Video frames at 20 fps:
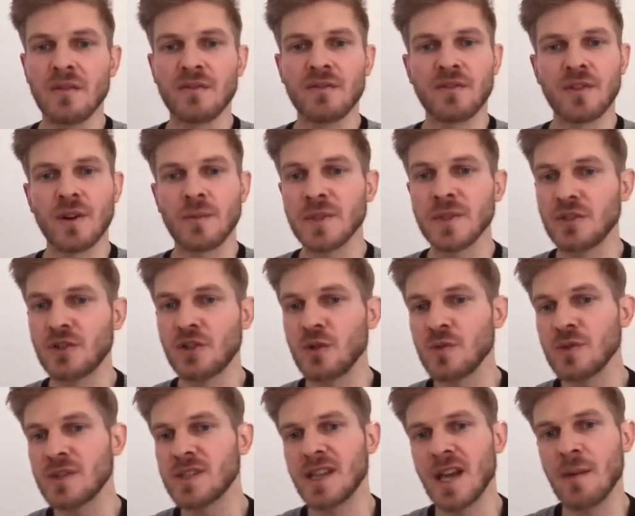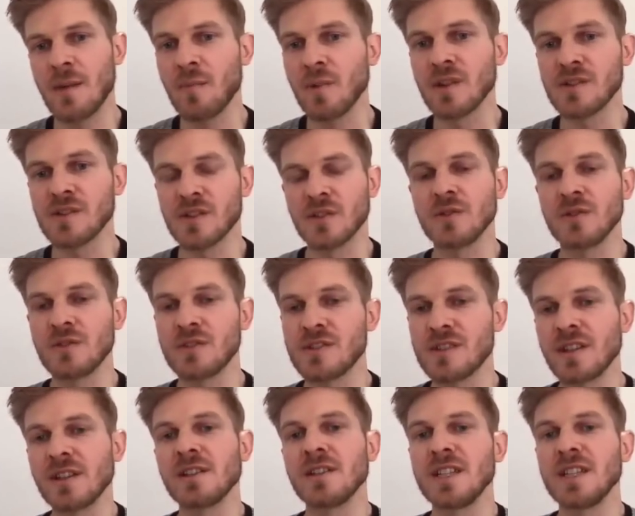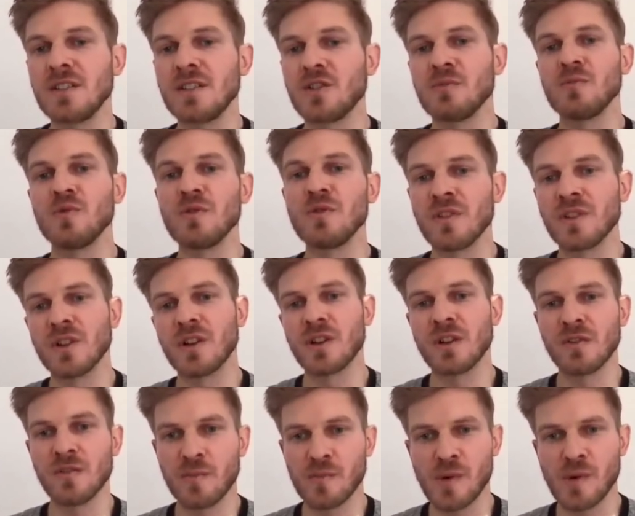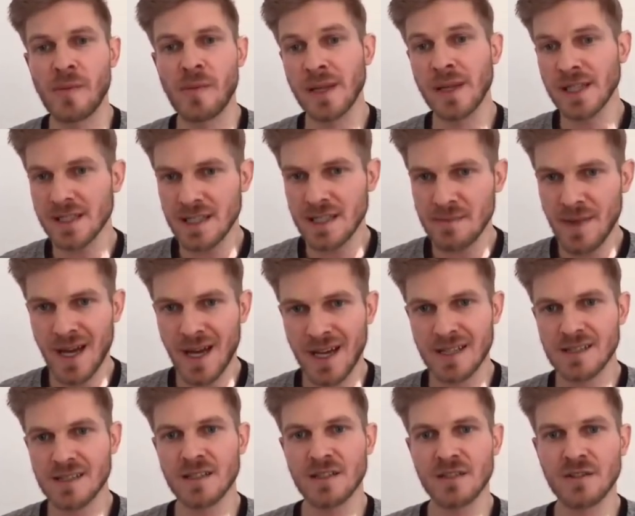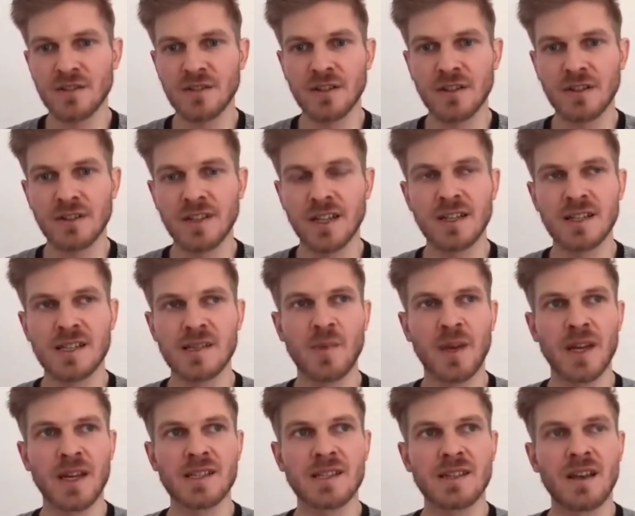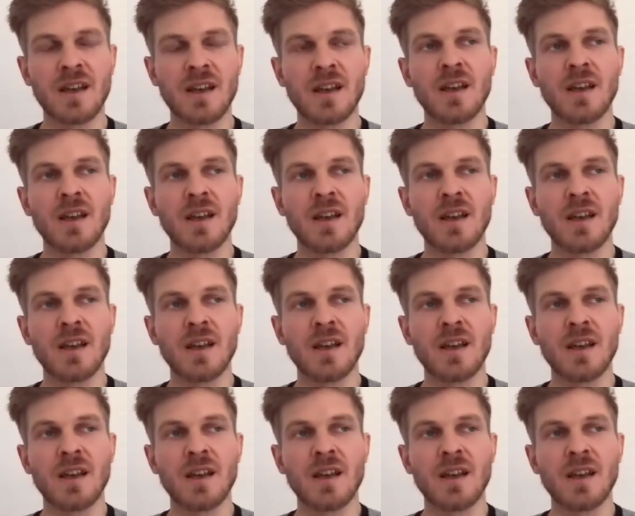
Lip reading: from the true sample, so you still need to move a lot of probability mass in your data space,